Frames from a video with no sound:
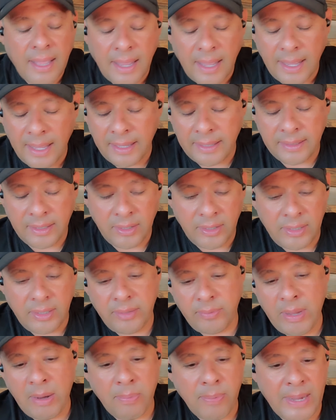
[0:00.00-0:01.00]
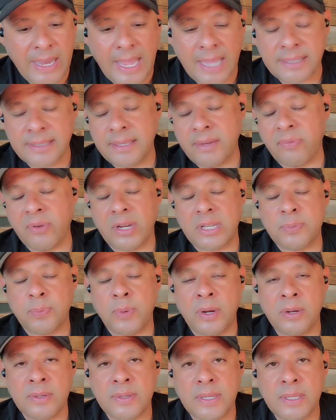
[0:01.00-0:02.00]
Everybody has different
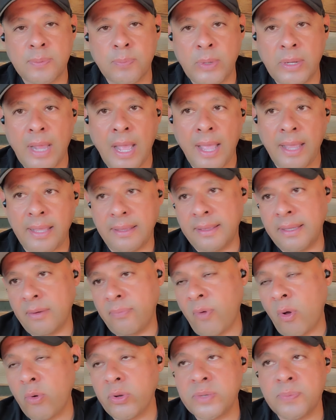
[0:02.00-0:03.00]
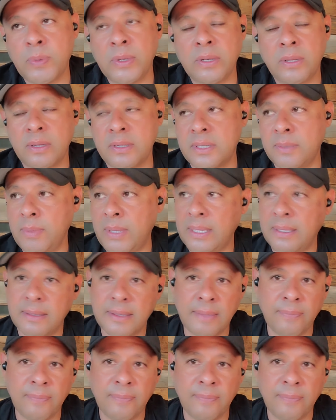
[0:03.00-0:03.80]
experiences, but they've always been good to me.